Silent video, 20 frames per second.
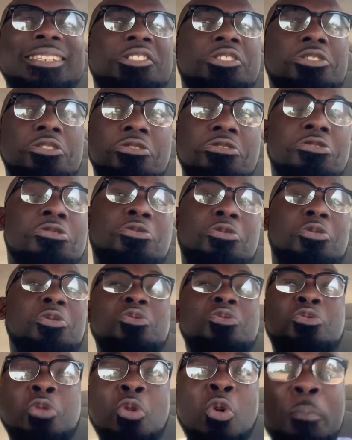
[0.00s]
she used to
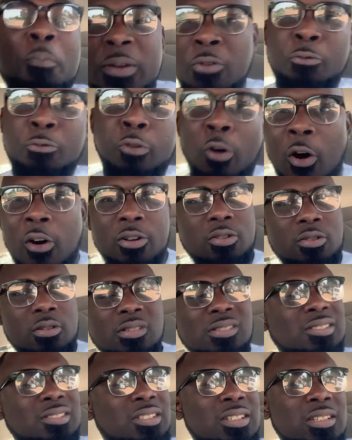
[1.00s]
do before, no,
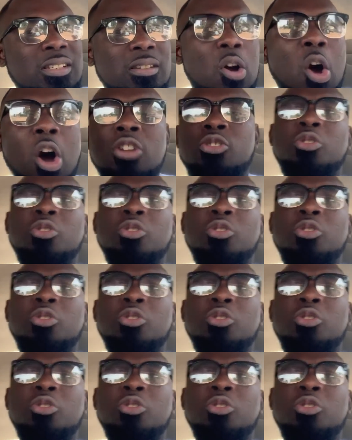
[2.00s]
on